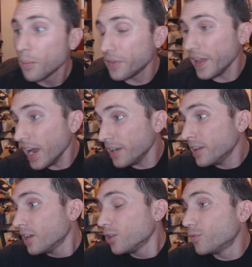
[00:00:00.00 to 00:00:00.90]
But
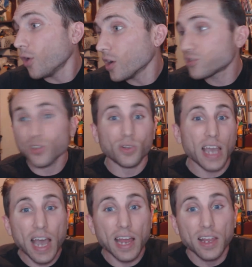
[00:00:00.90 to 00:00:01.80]
then you've also
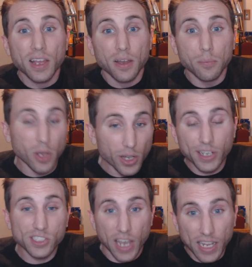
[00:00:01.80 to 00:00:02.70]
got
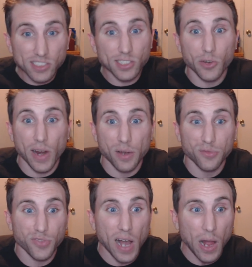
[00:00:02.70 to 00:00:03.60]
millions of
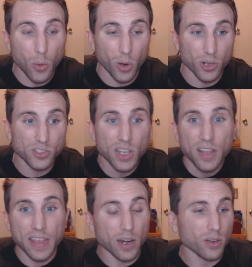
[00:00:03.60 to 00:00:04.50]
Instagram followers
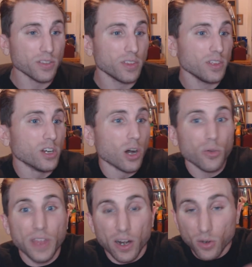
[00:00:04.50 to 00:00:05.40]
that are, you
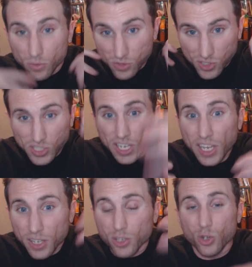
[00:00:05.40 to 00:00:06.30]
know, that are
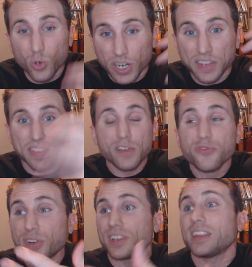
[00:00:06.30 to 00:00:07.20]
seeing you in a
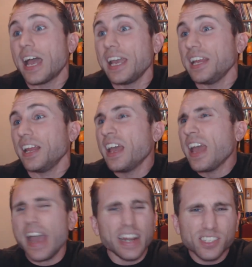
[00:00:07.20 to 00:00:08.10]
different light.
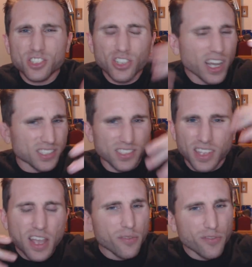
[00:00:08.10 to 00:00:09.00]
And it's
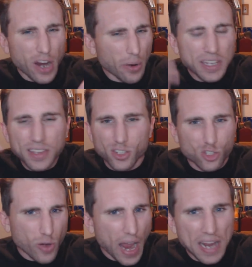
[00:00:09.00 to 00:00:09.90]
just very
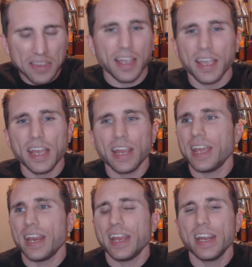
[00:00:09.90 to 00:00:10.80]
distracting.
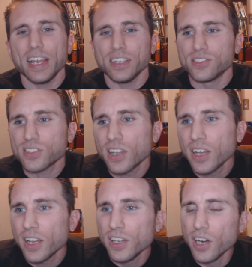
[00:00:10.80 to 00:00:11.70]
It is.
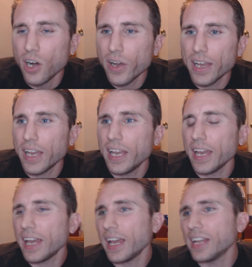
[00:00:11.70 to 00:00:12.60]
You know,
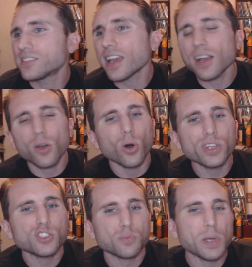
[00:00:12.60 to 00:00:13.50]
it's like all
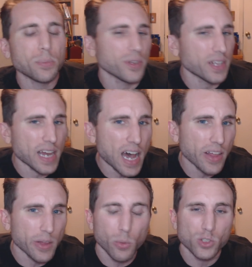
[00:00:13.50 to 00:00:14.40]
these people in
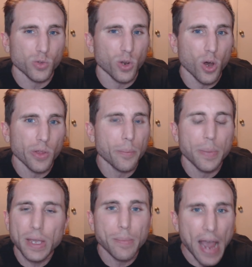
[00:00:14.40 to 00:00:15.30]
Hollywood with all the
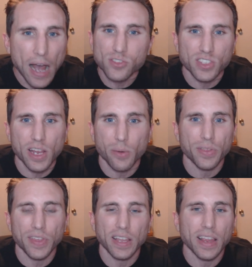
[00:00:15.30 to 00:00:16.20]
big mouths and
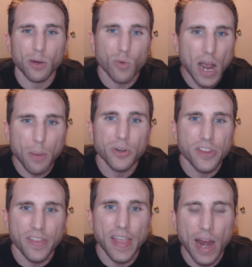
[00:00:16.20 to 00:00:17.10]
everything, like
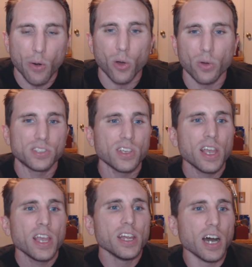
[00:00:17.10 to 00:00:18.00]
Robert De Niro. It's,
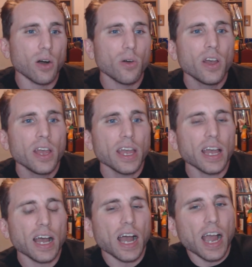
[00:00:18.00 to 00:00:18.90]
you know,
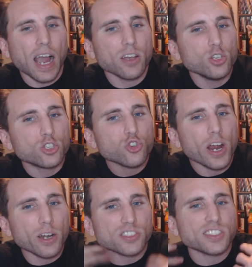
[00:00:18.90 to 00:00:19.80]
you
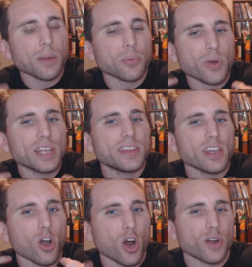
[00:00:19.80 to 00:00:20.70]
try to separate
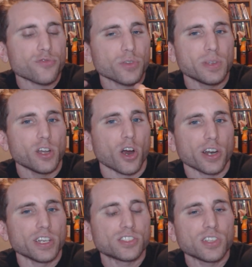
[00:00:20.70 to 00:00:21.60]
the art from the
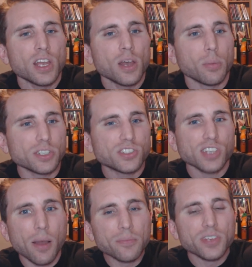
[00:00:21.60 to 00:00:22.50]
artist, but
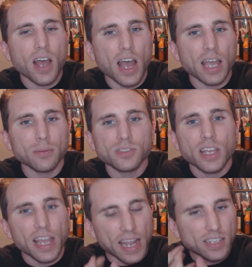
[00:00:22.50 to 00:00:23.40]

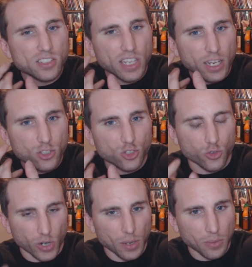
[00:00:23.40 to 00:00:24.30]
sometimes it's
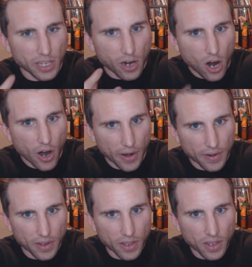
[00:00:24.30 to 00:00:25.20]
extremely
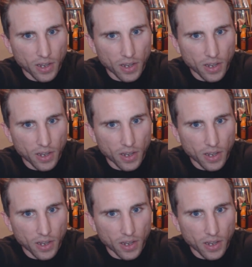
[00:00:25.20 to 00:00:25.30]
hard.